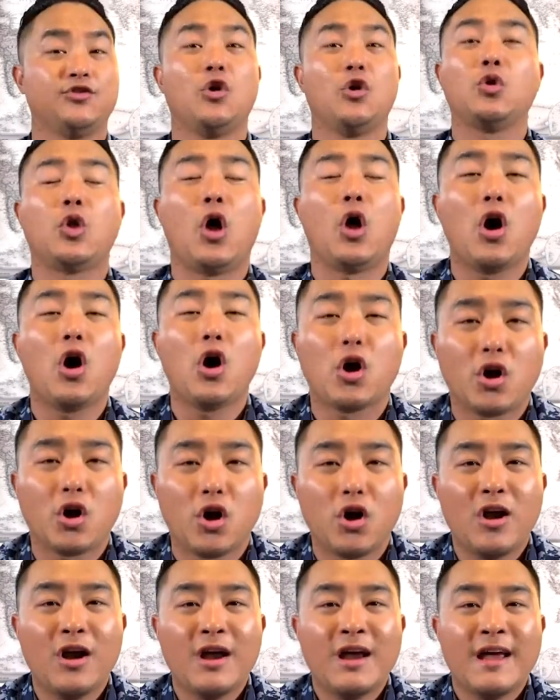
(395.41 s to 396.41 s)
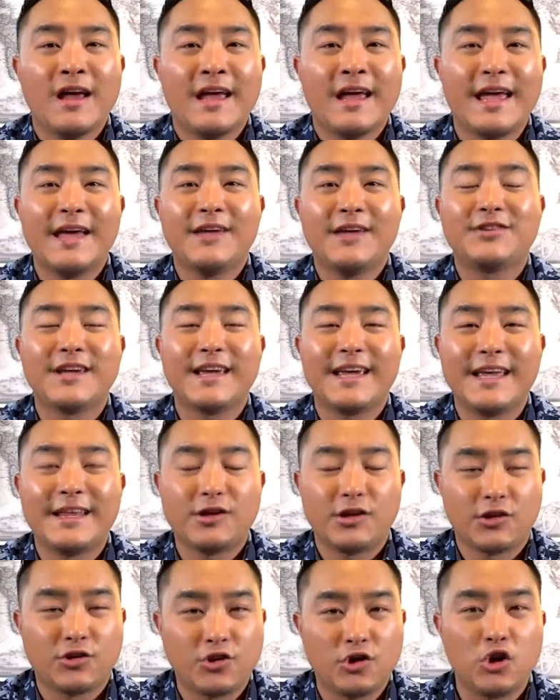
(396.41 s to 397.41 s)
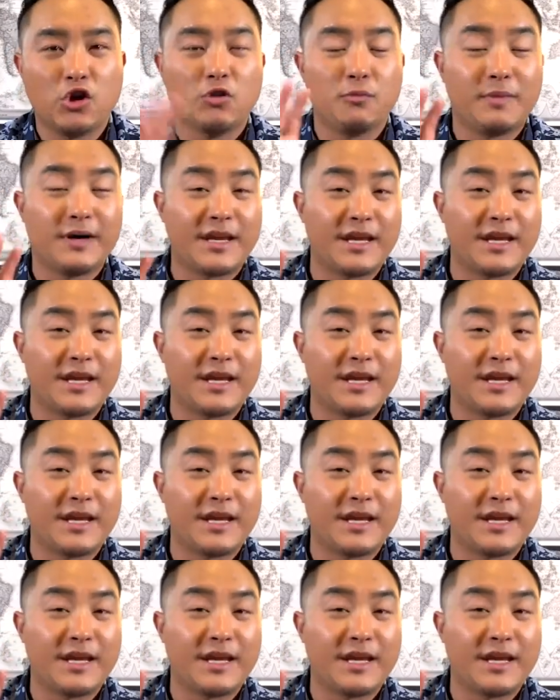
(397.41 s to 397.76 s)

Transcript: No longer is he in the tomb,